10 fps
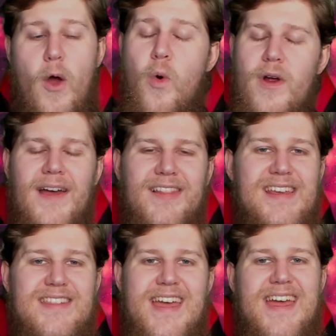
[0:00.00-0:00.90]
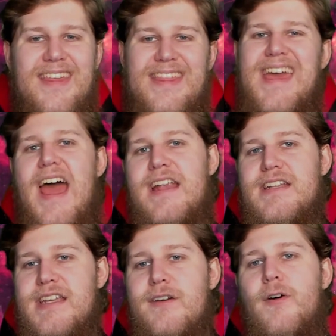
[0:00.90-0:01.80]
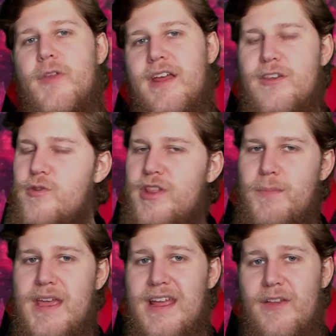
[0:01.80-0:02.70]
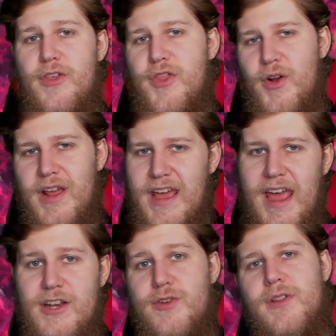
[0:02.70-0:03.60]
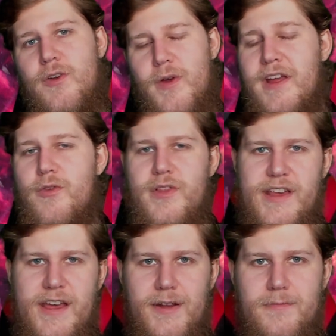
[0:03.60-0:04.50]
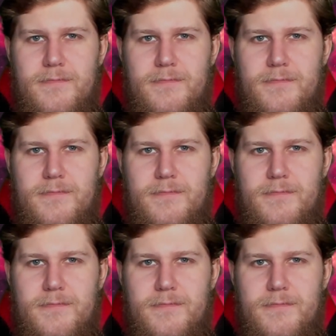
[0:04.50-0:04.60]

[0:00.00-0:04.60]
or at least the ideal that it used to be in the 30K during the Great Crusade.